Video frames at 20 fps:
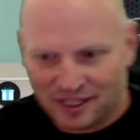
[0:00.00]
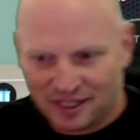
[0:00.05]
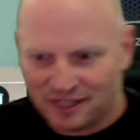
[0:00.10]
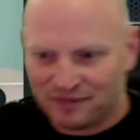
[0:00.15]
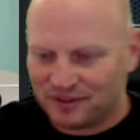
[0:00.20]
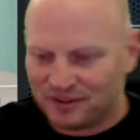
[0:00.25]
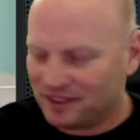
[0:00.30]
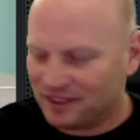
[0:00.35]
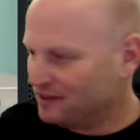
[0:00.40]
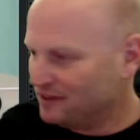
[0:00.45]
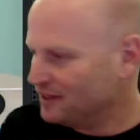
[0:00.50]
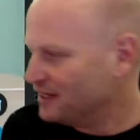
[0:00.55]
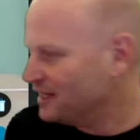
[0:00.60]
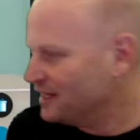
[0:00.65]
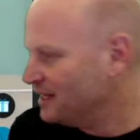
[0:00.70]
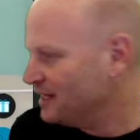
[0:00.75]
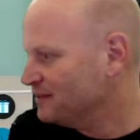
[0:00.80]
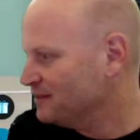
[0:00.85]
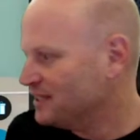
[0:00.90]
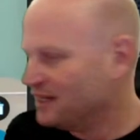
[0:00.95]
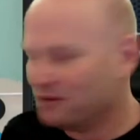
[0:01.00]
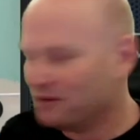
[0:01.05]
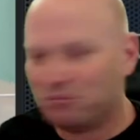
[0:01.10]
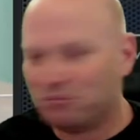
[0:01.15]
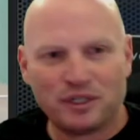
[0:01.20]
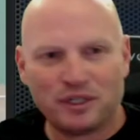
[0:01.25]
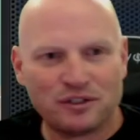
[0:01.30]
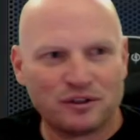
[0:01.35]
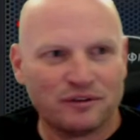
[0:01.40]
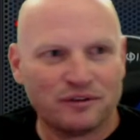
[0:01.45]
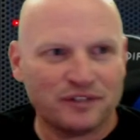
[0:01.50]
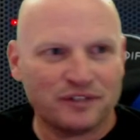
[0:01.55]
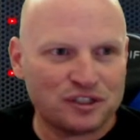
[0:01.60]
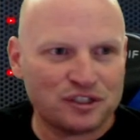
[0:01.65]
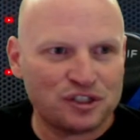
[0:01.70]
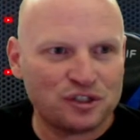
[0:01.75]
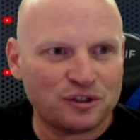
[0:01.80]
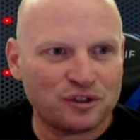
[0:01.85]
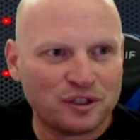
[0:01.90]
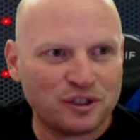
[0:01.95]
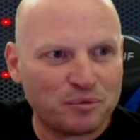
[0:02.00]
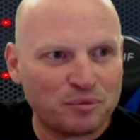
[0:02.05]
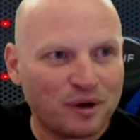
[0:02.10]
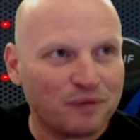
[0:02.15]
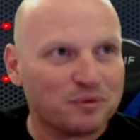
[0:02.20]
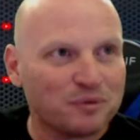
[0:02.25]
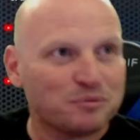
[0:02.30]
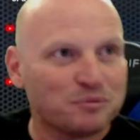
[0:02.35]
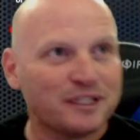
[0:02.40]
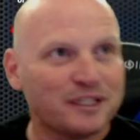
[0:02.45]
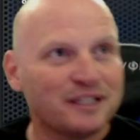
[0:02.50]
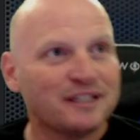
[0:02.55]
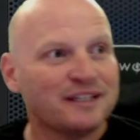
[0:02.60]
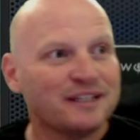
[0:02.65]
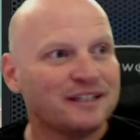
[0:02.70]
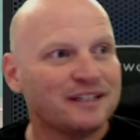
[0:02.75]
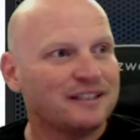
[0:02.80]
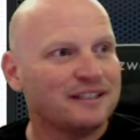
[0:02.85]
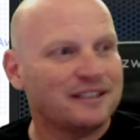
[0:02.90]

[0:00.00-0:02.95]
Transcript: Can't even can't even take a picture of it and show you probably.